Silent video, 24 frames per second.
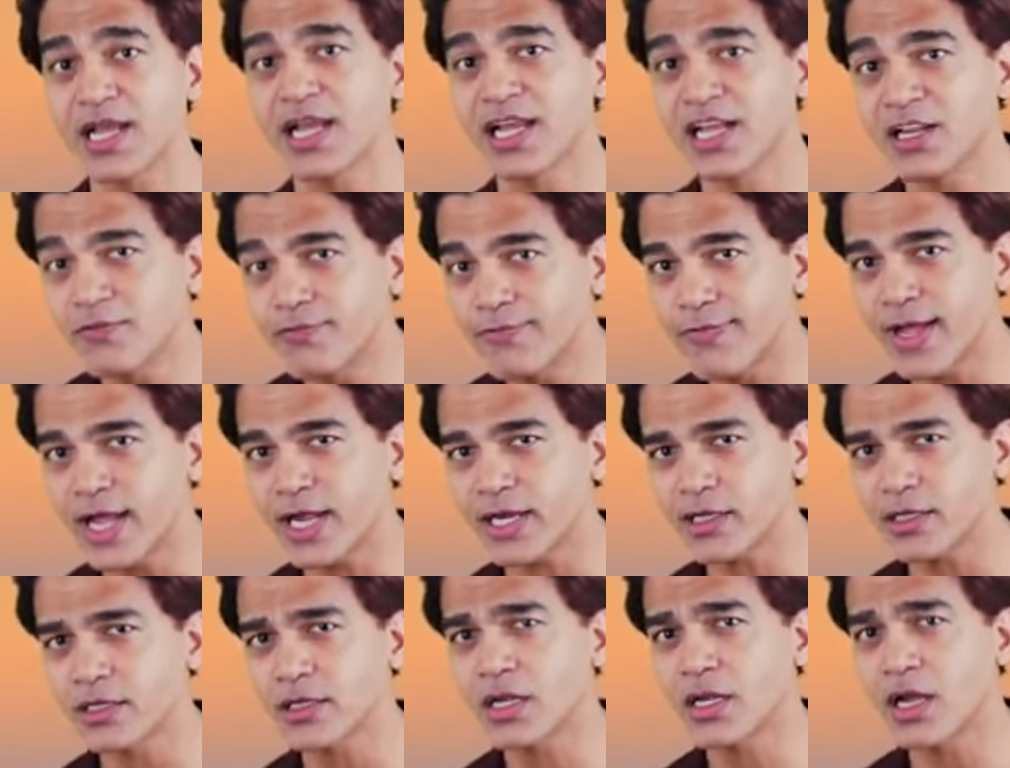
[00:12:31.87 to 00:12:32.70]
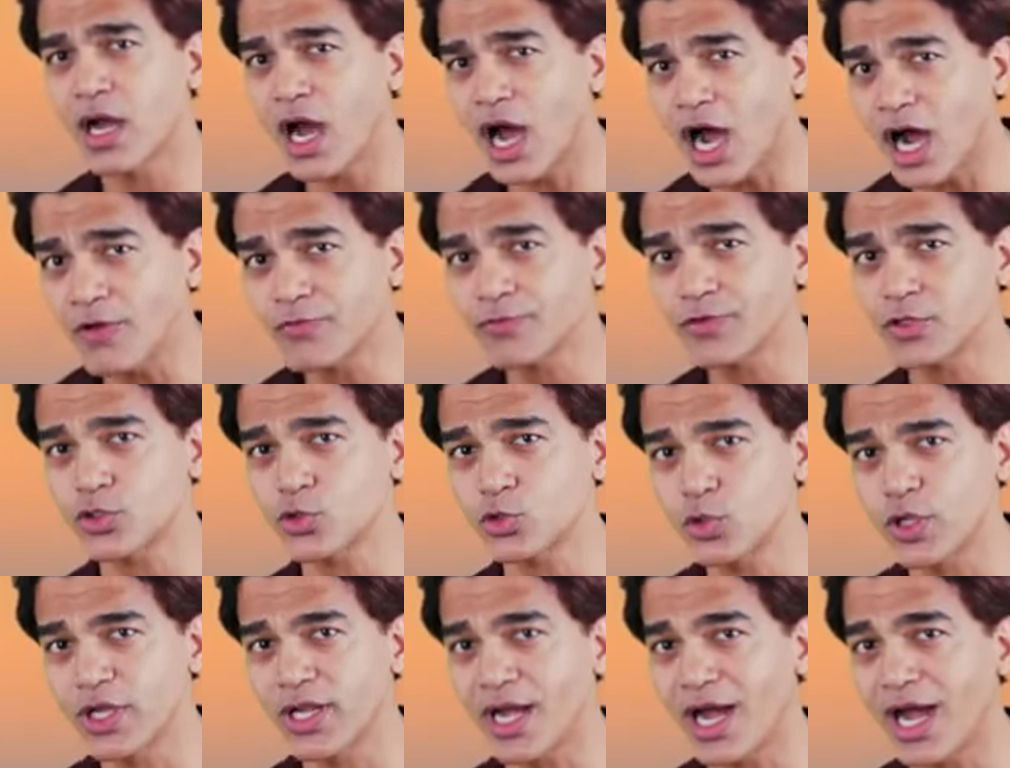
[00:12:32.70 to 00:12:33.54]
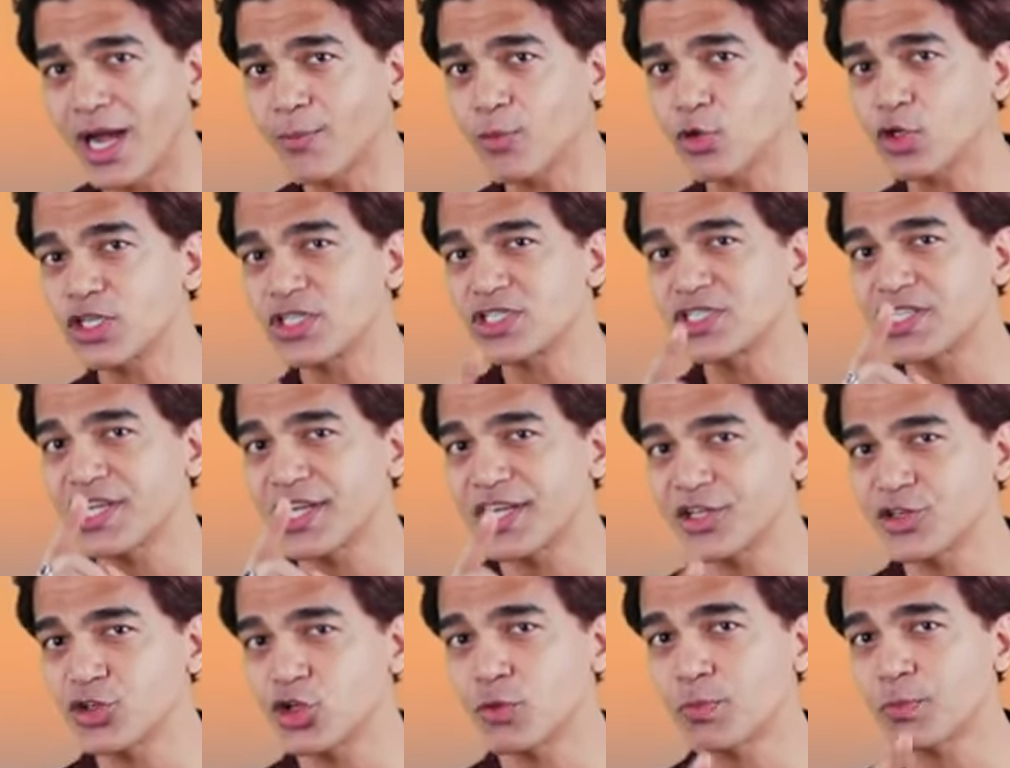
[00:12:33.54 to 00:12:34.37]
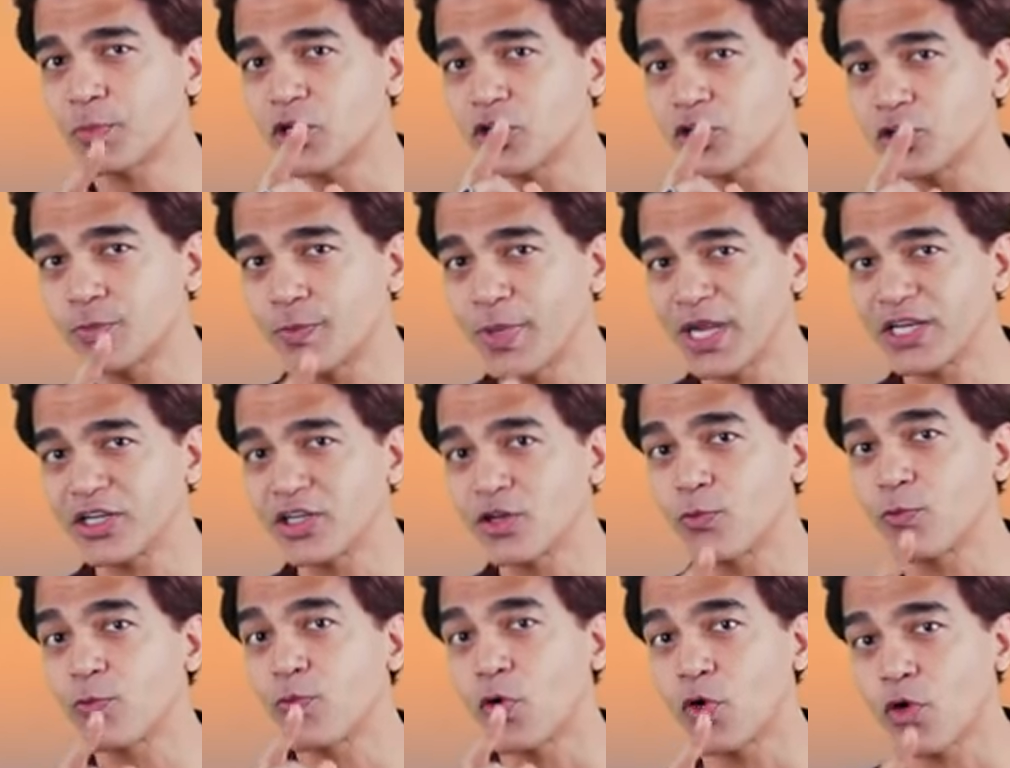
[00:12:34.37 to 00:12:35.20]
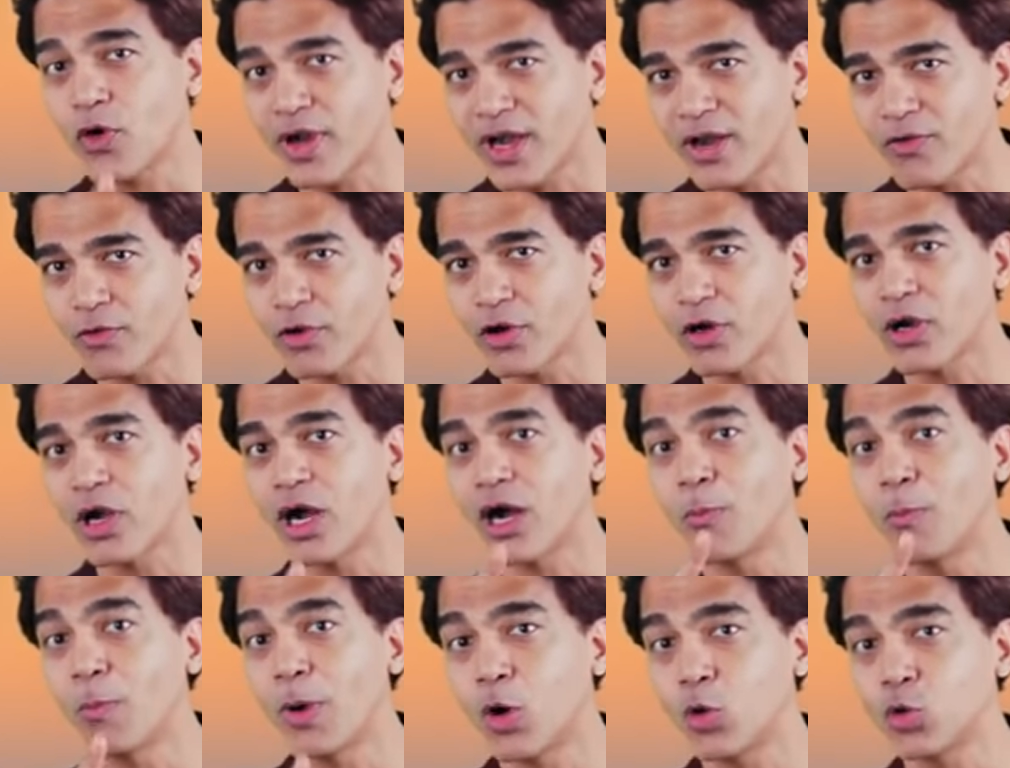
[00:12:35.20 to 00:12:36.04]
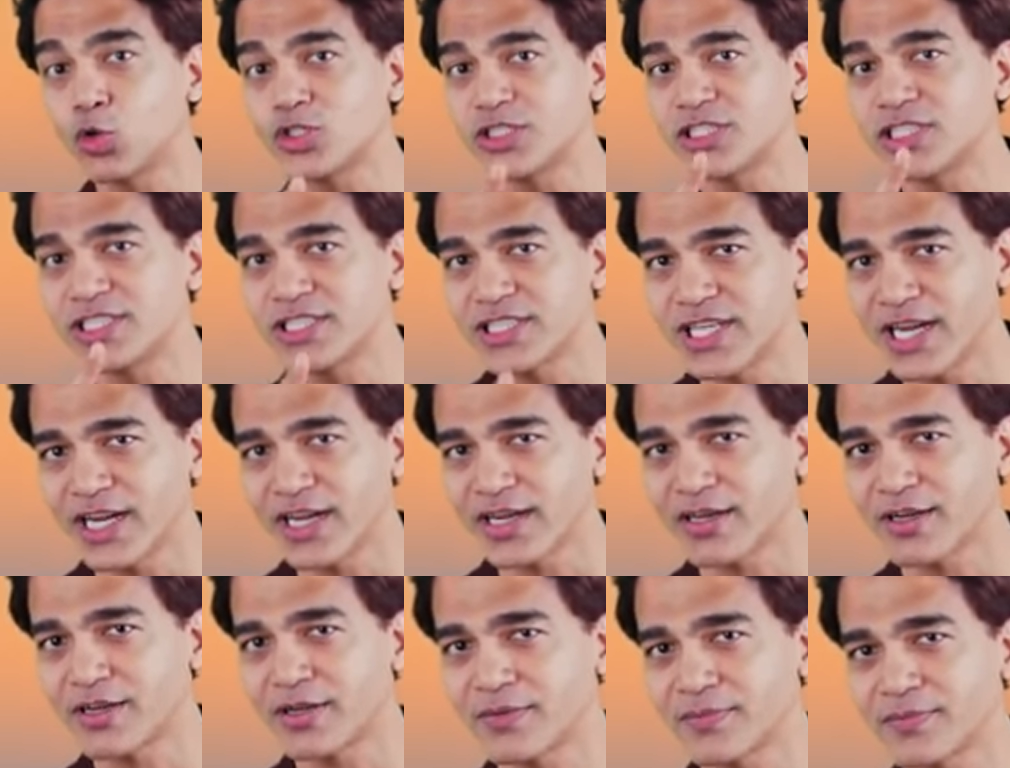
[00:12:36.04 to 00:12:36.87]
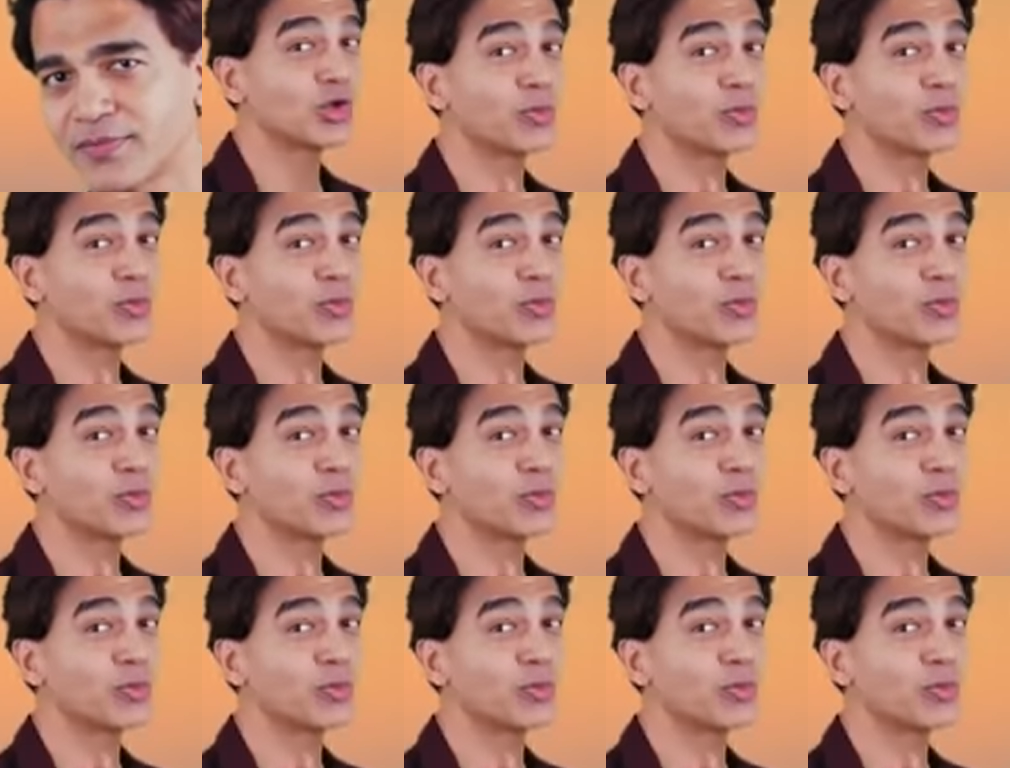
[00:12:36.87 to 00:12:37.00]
In fact, after today, I'm gonna change your perspective forever about zinc.